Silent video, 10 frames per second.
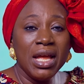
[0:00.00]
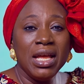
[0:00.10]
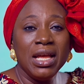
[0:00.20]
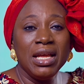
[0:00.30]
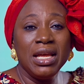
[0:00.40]

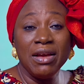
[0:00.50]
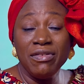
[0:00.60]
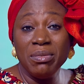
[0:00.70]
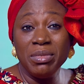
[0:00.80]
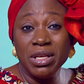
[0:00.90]
he gave
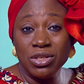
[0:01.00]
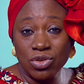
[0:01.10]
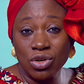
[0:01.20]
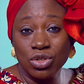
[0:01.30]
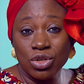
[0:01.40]
him the
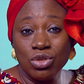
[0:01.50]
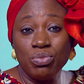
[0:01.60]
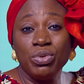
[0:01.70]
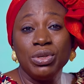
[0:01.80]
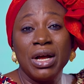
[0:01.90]
instruction to
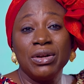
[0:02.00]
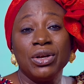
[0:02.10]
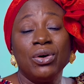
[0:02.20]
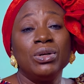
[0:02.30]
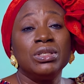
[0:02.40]
pull down
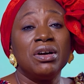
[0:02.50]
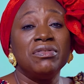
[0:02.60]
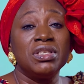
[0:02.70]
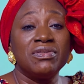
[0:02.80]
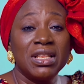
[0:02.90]
the altar of
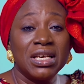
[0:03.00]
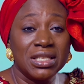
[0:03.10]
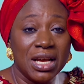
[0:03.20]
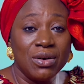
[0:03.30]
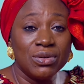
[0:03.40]
his
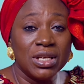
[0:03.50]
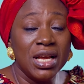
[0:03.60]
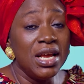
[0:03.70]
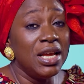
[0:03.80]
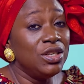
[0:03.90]
father's house
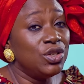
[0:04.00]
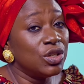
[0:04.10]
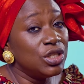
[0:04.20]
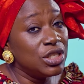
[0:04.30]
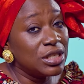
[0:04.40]
in
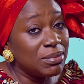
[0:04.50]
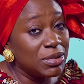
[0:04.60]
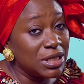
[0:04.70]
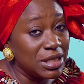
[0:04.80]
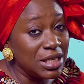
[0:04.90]
Judges
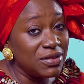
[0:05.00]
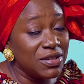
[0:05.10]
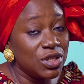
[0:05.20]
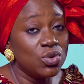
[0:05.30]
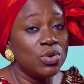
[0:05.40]
chapter 6
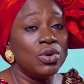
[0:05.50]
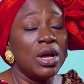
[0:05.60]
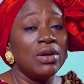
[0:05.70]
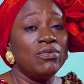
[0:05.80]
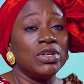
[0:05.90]

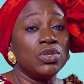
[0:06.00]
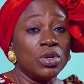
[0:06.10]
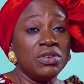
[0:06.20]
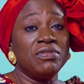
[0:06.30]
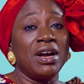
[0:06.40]
verse
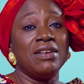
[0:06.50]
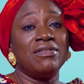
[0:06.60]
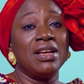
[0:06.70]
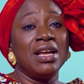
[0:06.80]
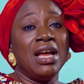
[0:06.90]
25.
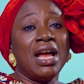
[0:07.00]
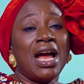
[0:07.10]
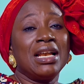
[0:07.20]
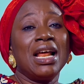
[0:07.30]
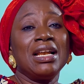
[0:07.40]

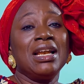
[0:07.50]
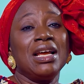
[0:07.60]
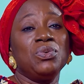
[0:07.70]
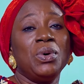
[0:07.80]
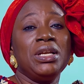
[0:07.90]
And that
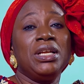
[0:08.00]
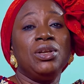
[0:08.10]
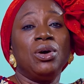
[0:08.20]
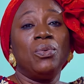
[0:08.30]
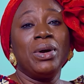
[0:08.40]
night when
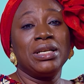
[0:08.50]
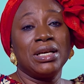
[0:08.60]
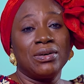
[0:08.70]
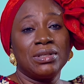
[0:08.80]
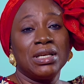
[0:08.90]
Gideon went
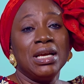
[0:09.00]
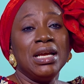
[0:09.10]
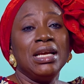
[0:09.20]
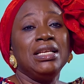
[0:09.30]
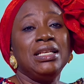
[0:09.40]
out,
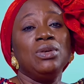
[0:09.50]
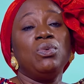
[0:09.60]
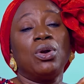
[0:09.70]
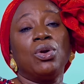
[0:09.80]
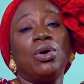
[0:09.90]
he did
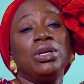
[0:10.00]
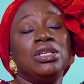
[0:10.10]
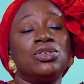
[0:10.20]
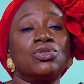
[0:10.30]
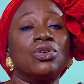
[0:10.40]
what God
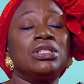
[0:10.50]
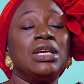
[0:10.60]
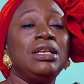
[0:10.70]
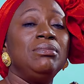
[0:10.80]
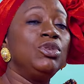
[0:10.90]

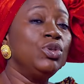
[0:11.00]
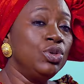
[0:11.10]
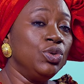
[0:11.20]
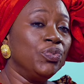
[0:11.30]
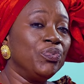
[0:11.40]
instructed him to
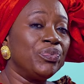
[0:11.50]
do.